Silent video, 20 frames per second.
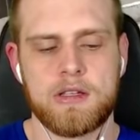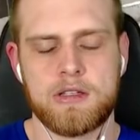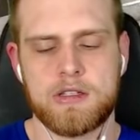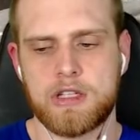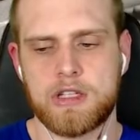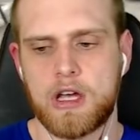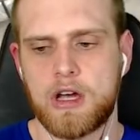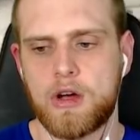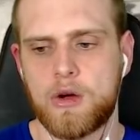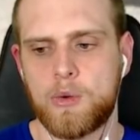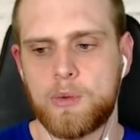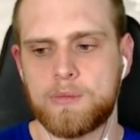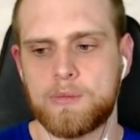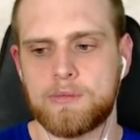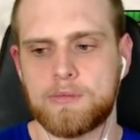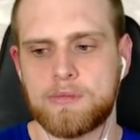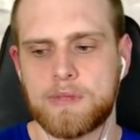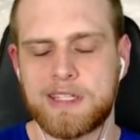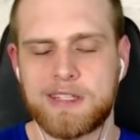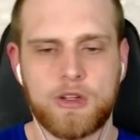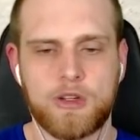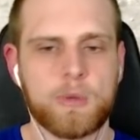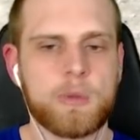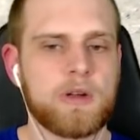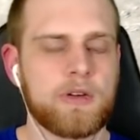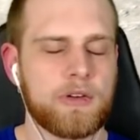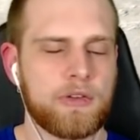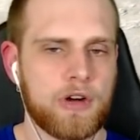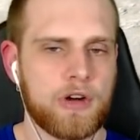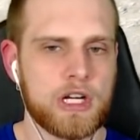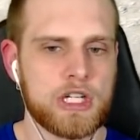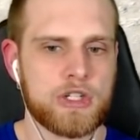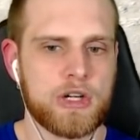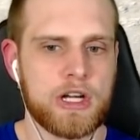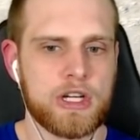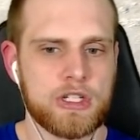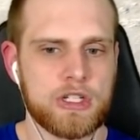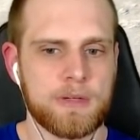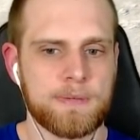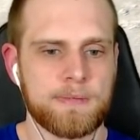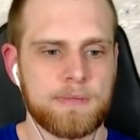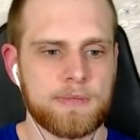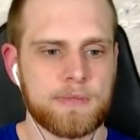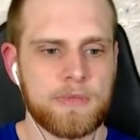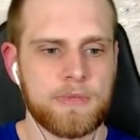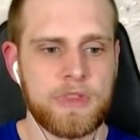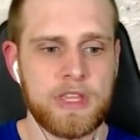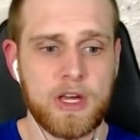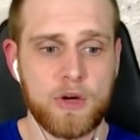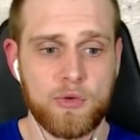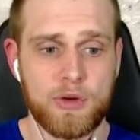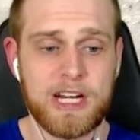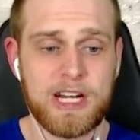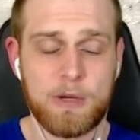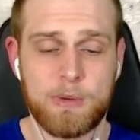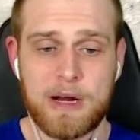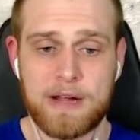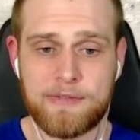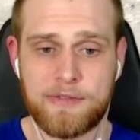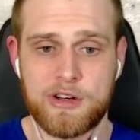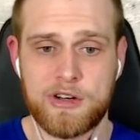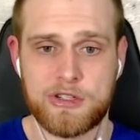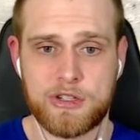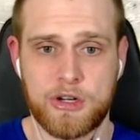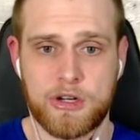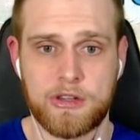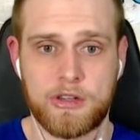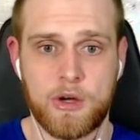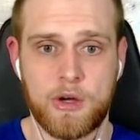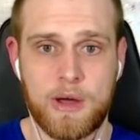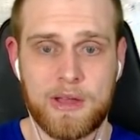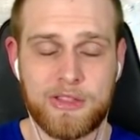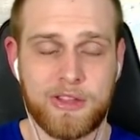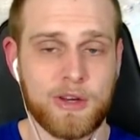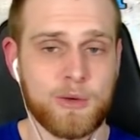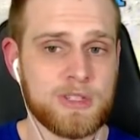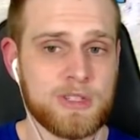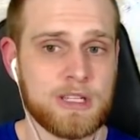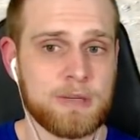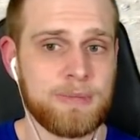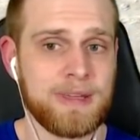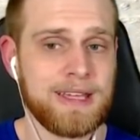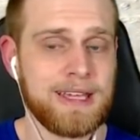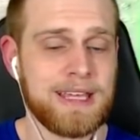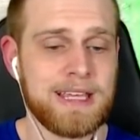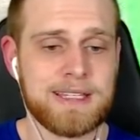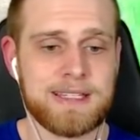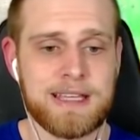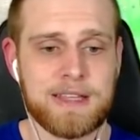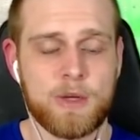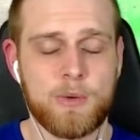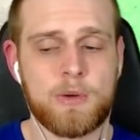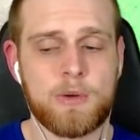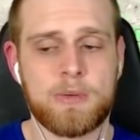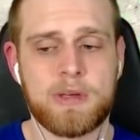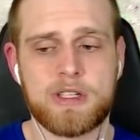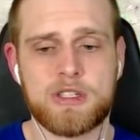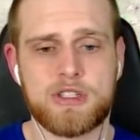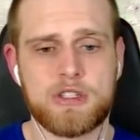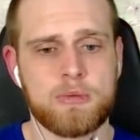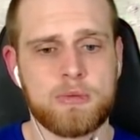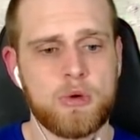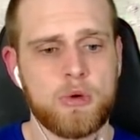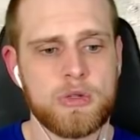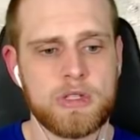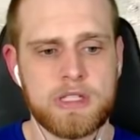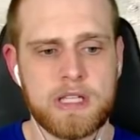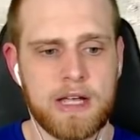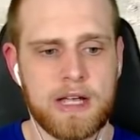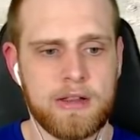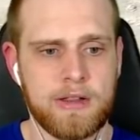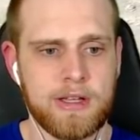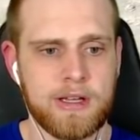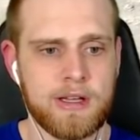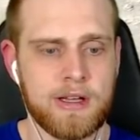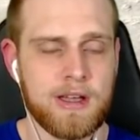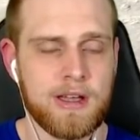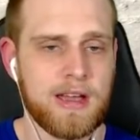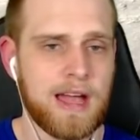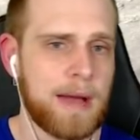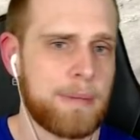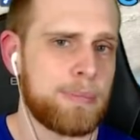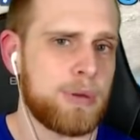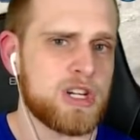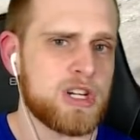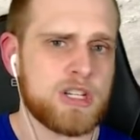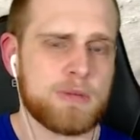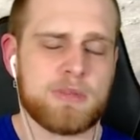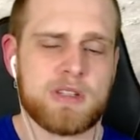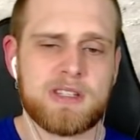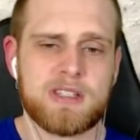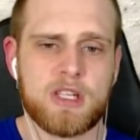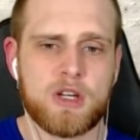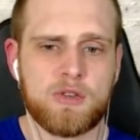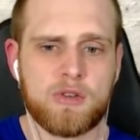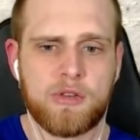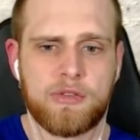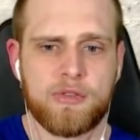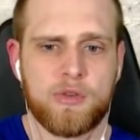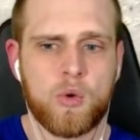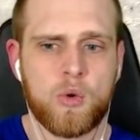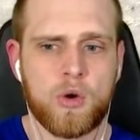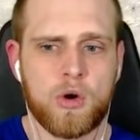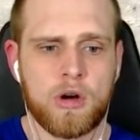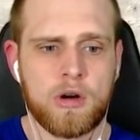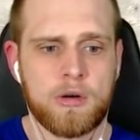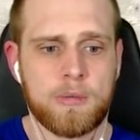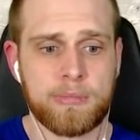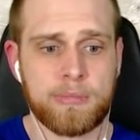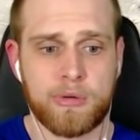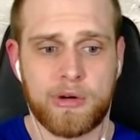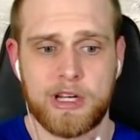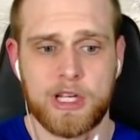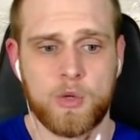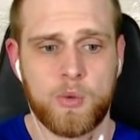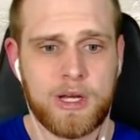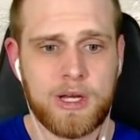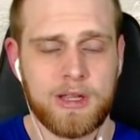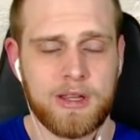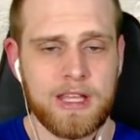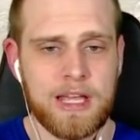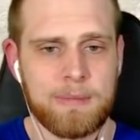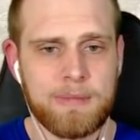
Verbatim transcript: So that's a little bit of a frustration. The arena, when I first started, though, I thought it was going to be easy. I thought we were going to be smooth sailing. I push up to silver four pretty quickly.